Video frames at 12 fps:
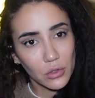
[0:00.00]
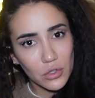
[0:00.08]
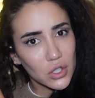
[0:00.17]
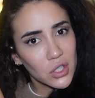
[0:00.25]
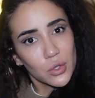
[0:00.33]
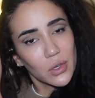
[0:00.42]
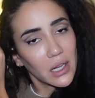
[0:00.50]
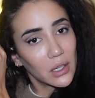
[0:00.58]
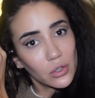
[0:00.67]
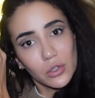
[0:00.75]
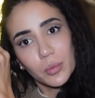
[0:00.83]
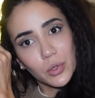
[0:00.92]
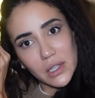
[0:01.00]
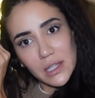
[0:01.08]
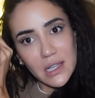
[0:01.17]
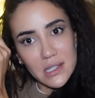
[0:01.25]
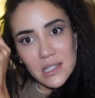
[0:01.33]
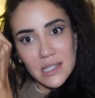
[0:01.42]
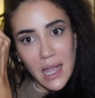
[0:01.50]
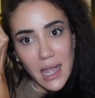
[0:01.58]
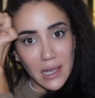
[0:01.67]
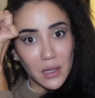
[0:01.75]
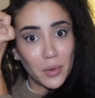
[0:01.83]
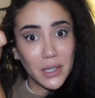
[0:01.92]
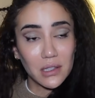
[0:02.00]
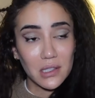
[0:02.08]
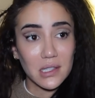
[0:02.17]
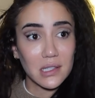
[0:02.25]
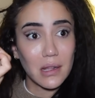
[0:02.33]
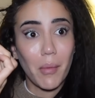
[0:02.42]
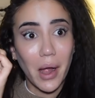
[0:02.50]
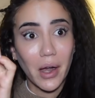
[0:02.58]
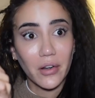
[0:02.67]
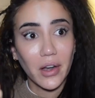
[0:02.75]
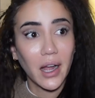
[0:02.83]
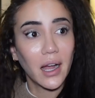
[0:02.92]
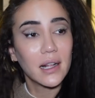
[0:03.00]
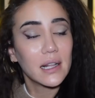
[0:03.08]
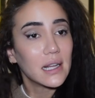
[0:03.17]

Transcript: You're just shooting a lookbook. It doesn't say anywhere, this is Tamara.